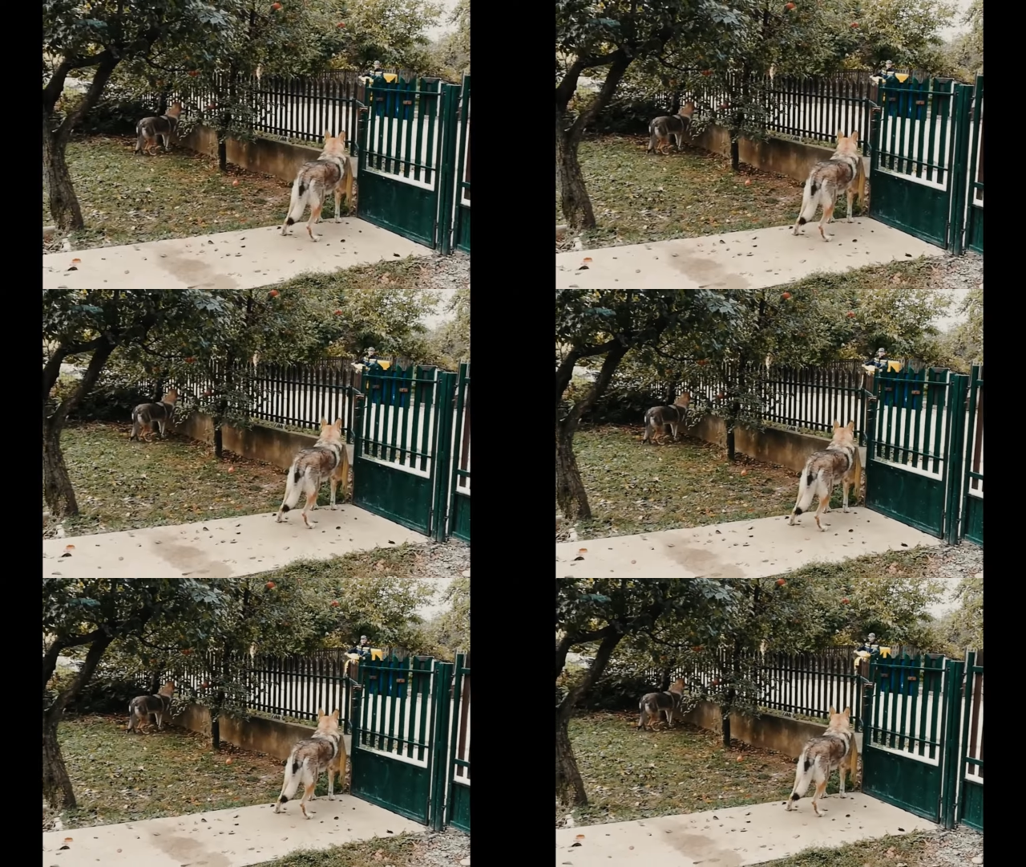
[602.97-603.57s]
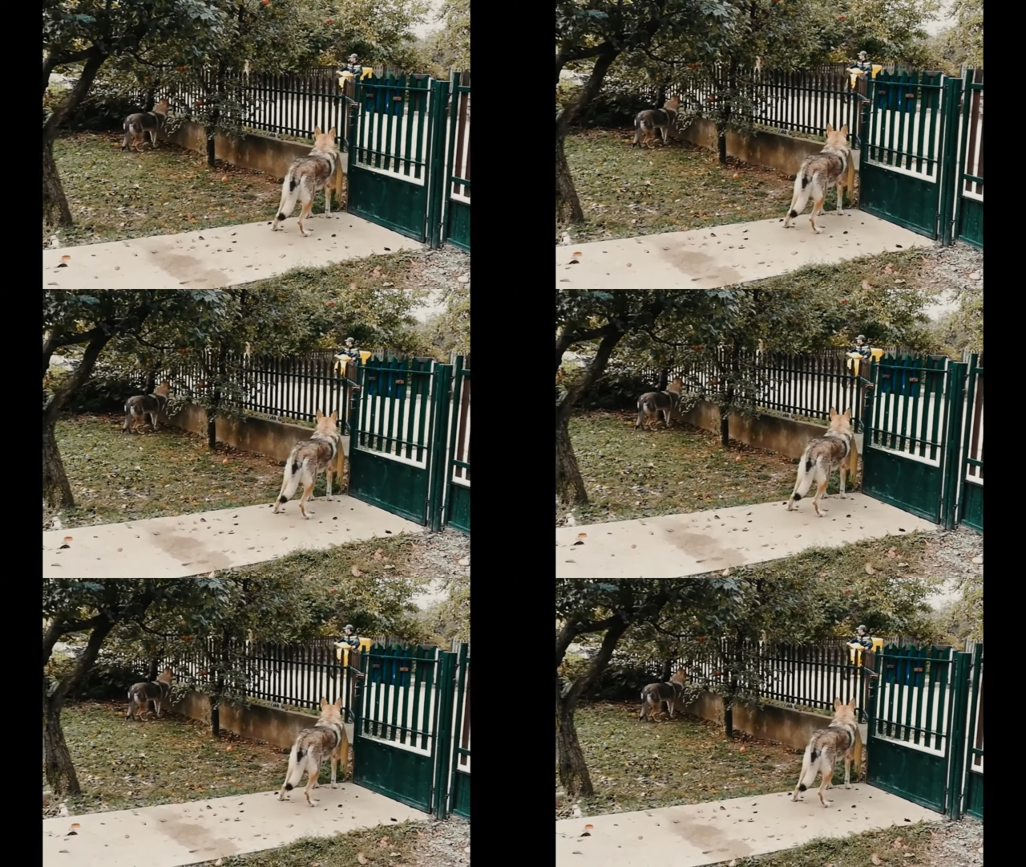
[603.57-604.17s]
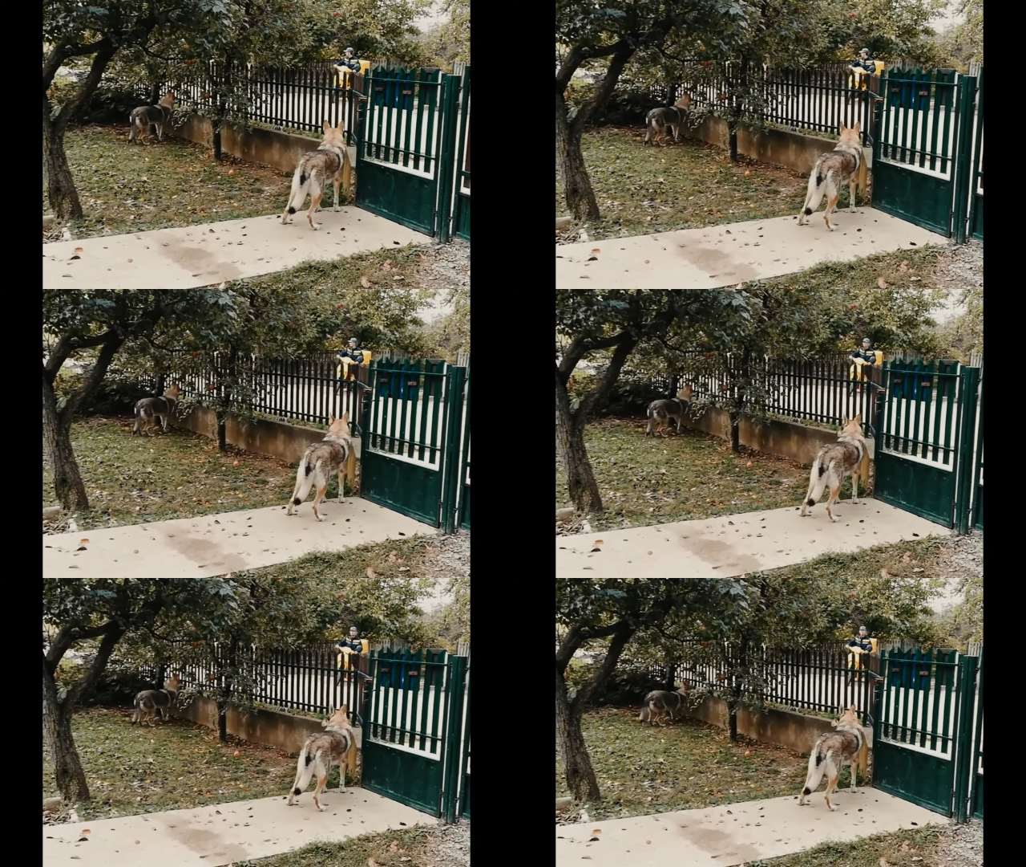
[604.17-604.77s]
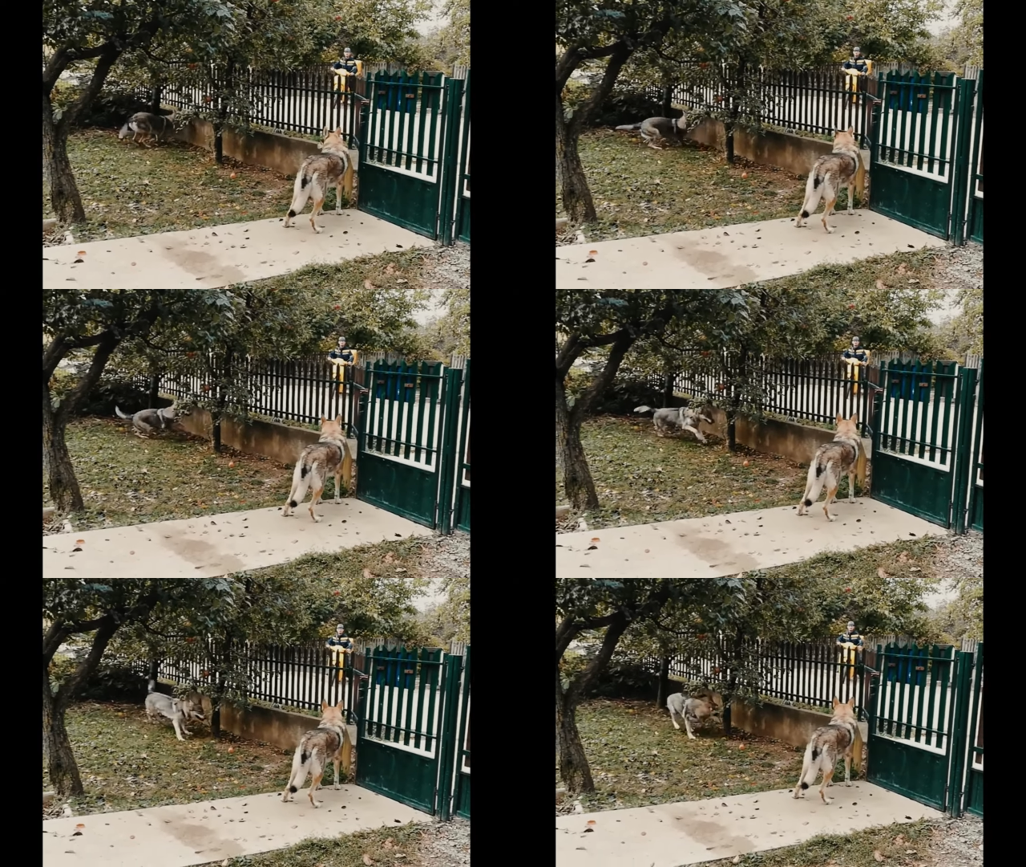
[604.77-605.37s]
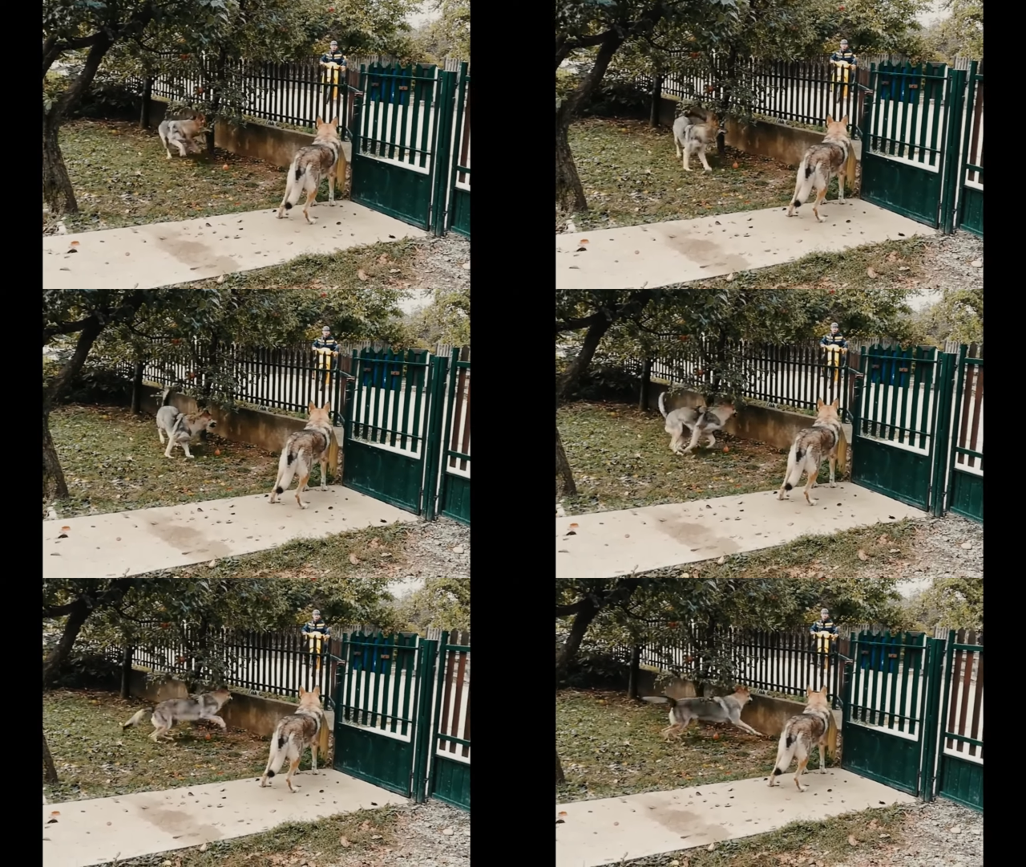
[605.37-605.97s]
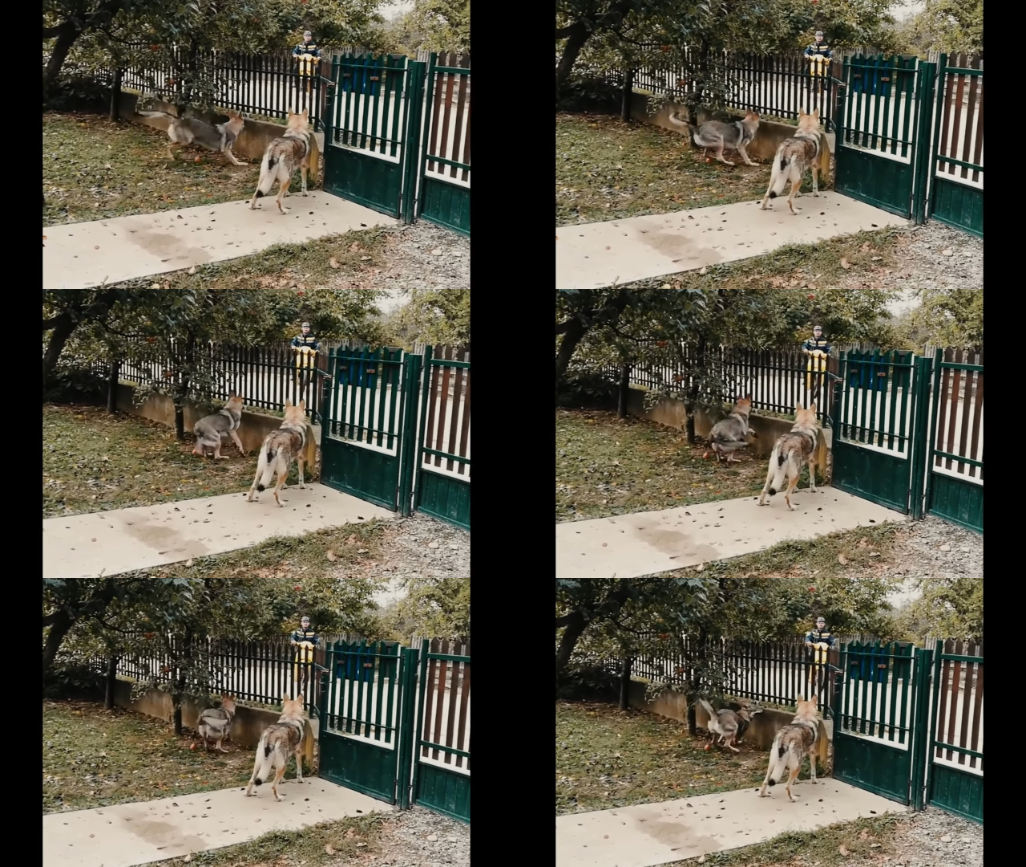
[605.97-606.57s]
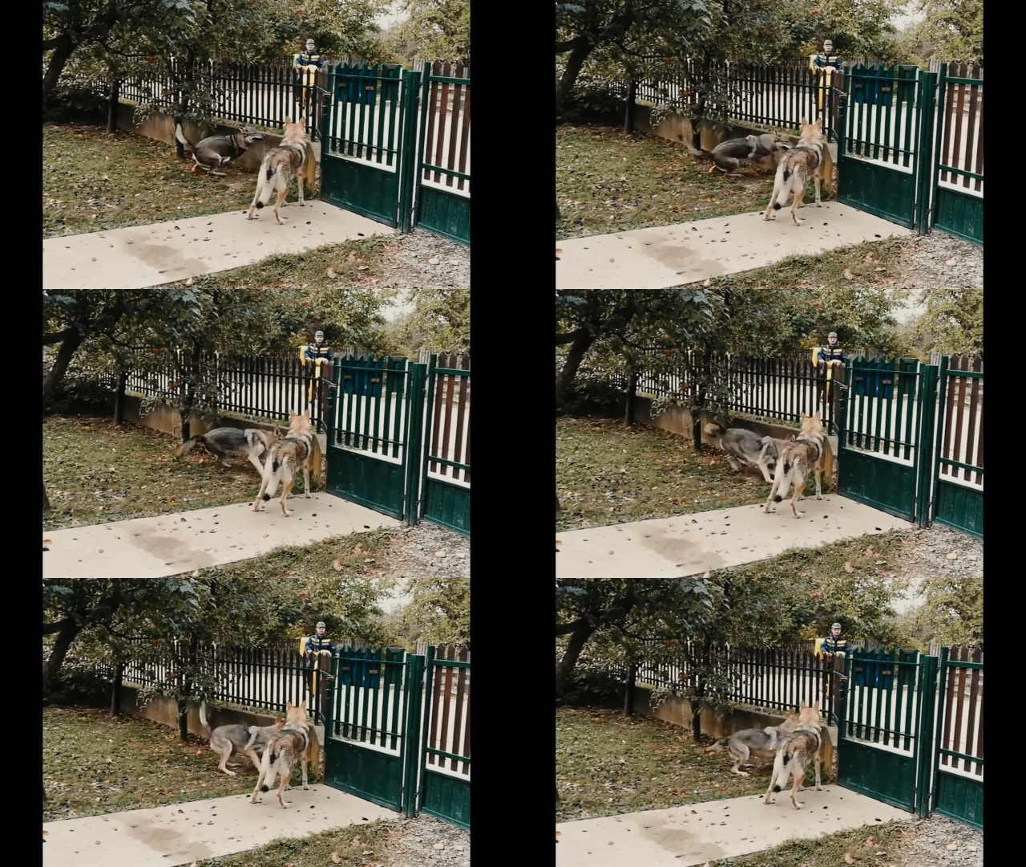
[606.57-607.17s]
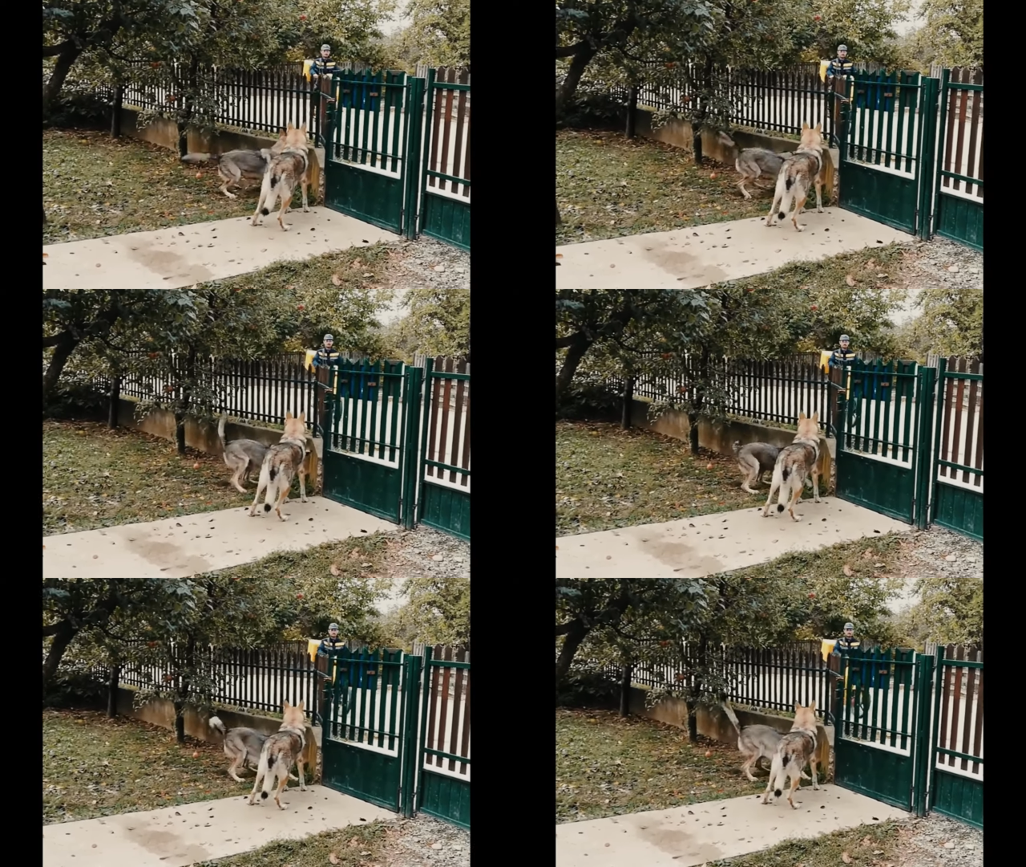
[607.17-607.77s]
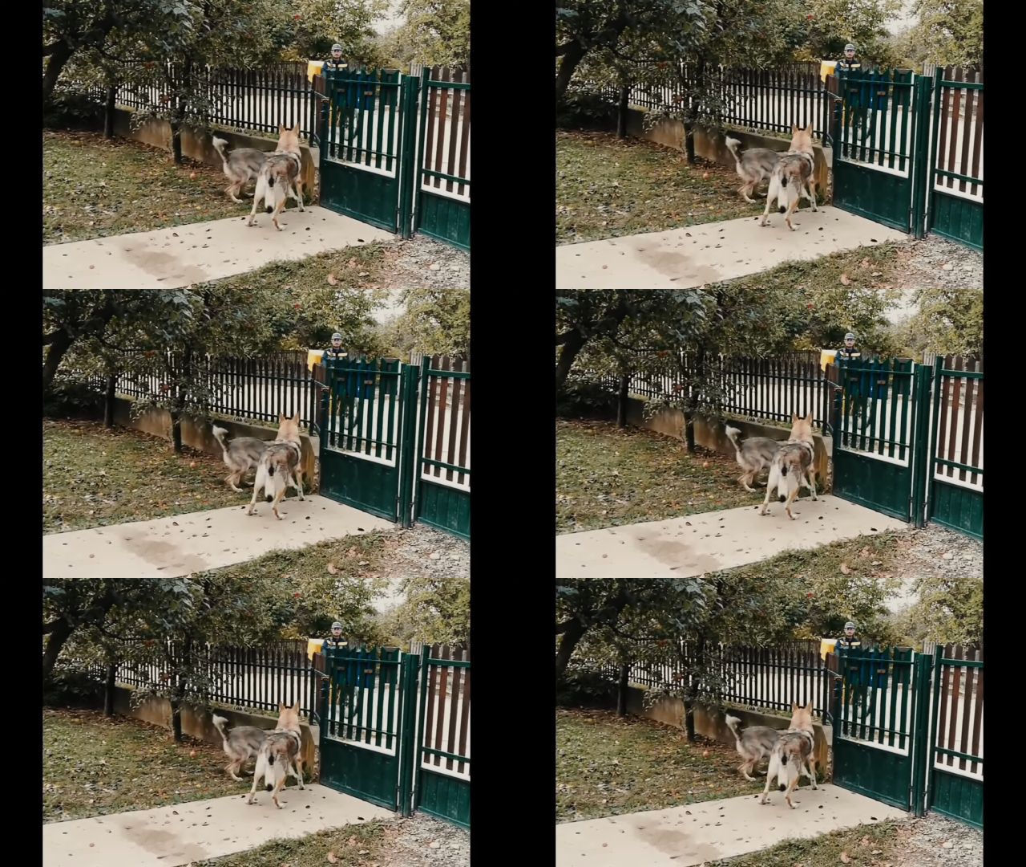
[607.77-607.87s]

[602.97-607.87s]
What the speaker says: (no speaker visible)